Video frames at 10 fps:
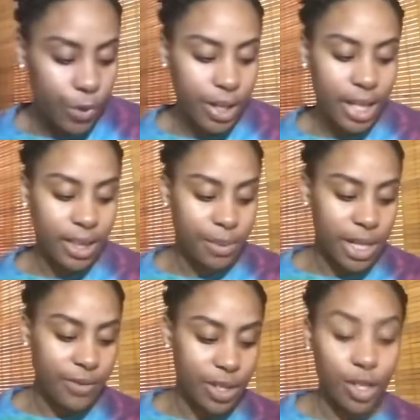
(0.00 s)
who can get
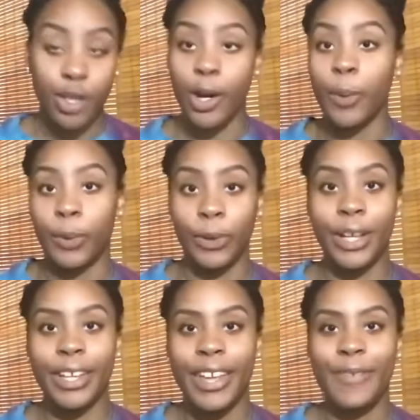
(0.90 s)
themselves into trouble
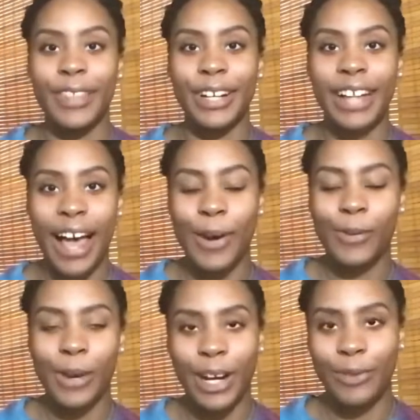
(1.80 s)
if they're not
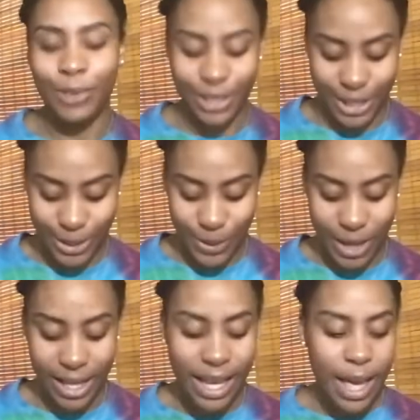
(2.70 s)
aware of what they're
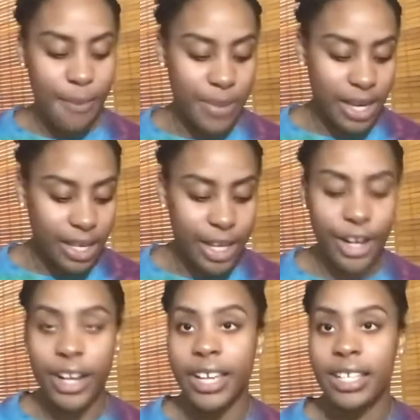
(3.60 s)
doing. Being
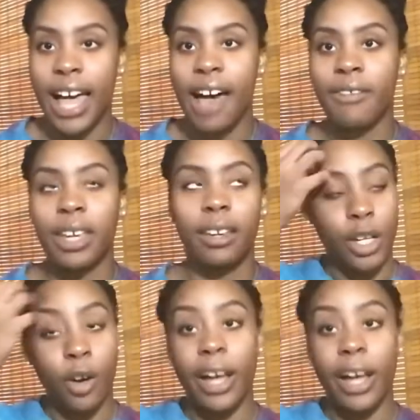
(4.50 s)
curious, having